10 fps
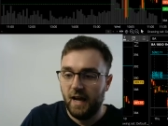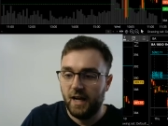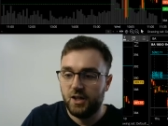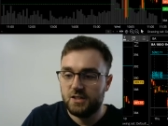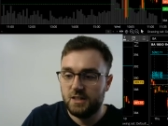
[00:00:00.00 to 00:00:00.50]

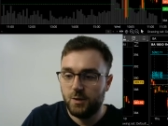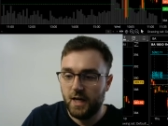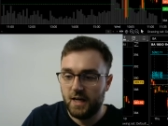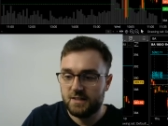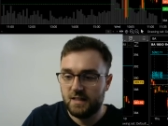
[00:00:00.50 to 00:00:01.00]
And you can see we
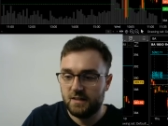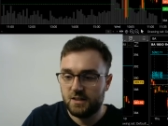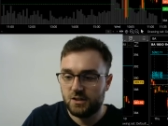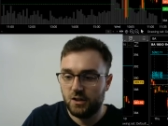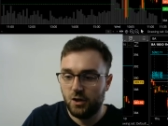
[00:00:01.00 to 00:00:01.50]
kind of set
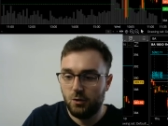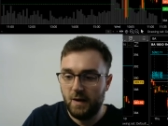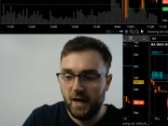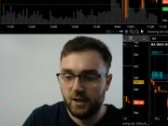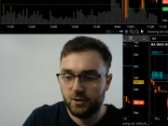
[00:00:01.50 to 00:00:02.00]
this low
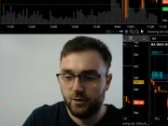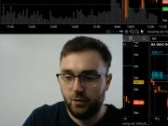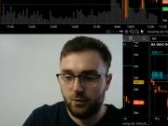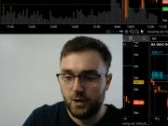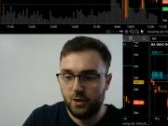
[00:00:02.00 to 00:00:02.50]
back here
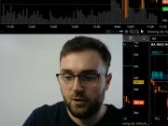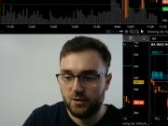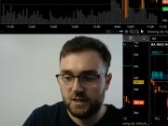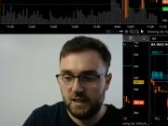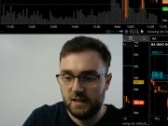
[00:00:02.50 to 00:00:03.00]
on
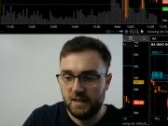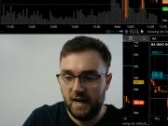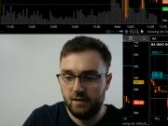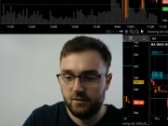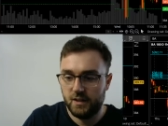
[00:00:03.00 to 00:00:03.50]
313
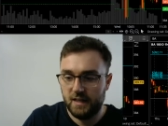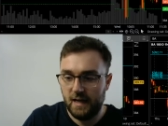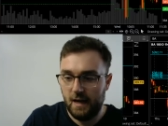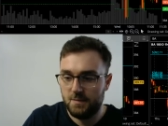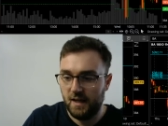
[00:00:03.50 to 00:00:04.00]
after the
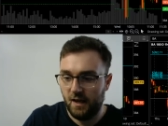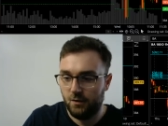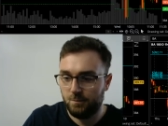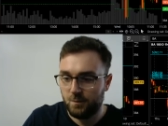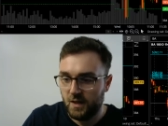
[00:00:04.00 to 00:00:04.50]
gap
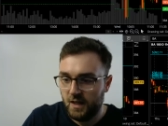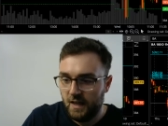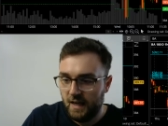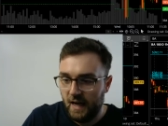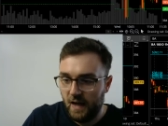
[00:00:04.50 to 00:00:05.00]
down.
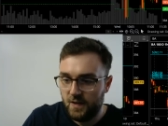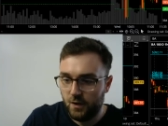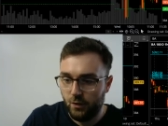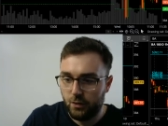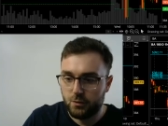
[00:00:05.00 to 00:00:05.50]
And
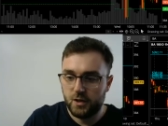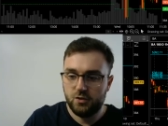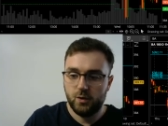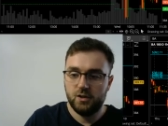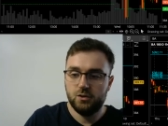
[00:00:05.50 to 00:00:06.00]
then on
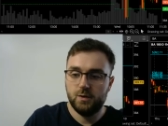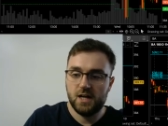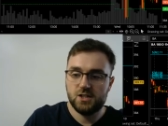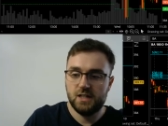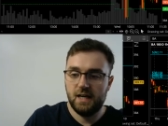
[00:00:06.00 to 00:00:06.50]
322,
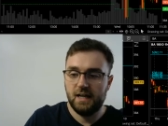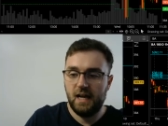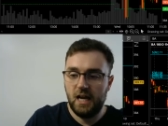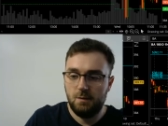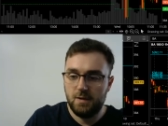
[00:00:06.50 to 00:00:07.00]
we actually kind of
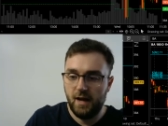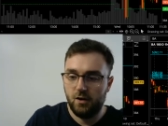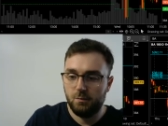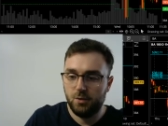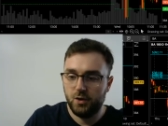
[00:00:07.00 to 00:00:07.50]
came
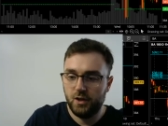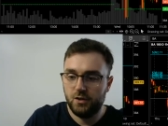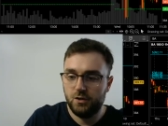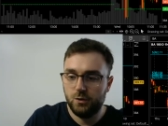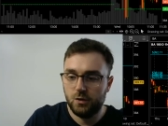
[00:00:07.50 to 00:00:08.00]
down, put
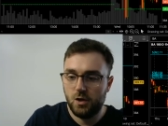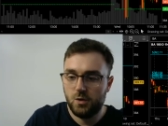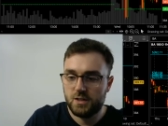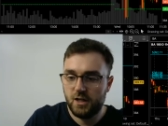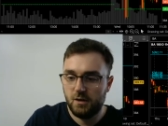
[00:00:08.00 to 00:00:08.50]
in new
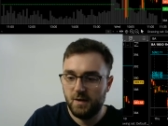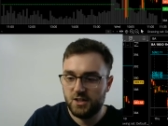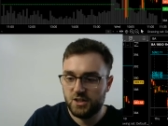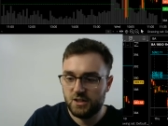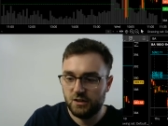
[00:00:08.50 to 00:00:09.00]
lows there
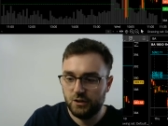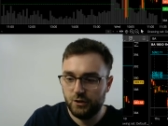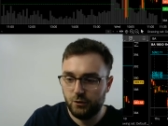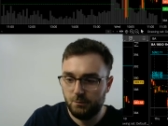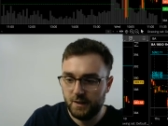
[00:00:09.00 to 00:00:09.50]
by just a
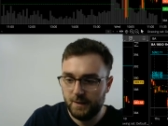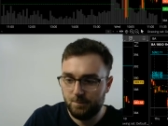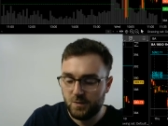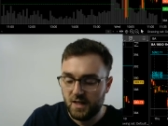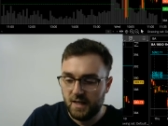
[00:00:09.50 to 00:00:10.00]
little bit.